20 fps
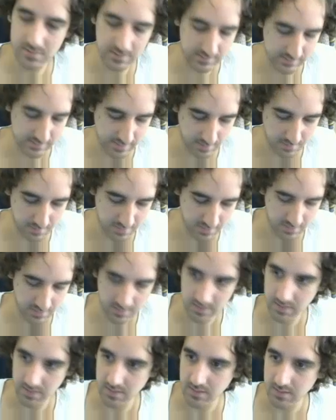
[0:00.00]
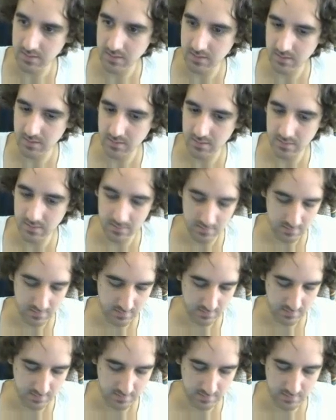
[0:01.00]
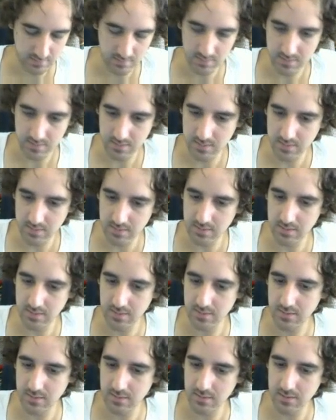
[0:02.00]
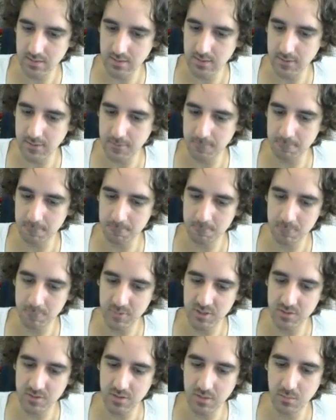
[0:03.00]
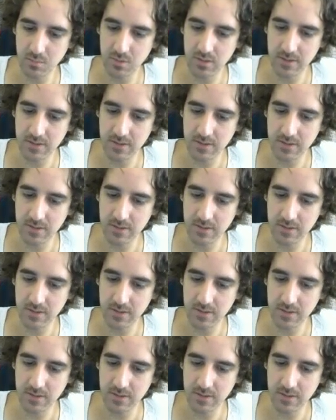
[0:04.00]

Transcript: typing, you can get in trouble.